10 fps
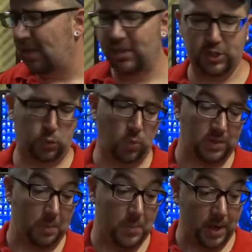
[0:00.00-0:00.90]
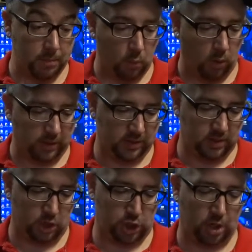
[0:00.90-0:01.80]
This one was a bit more. This
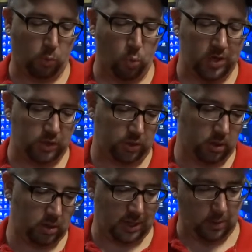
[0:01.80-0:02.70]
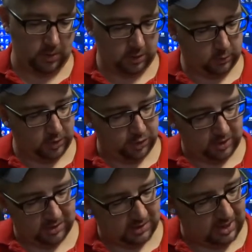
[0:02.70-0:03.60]
is a Sharp Wizard. Now, this one, as you
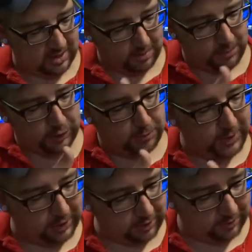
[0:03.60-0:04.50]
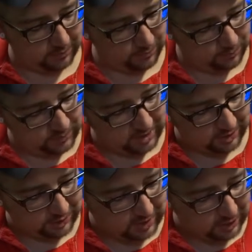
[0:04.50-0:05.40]
can see, had a much bigger
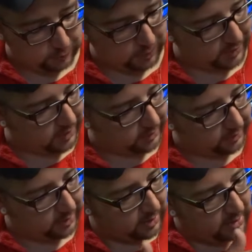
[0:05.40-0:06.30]
LCD display on it.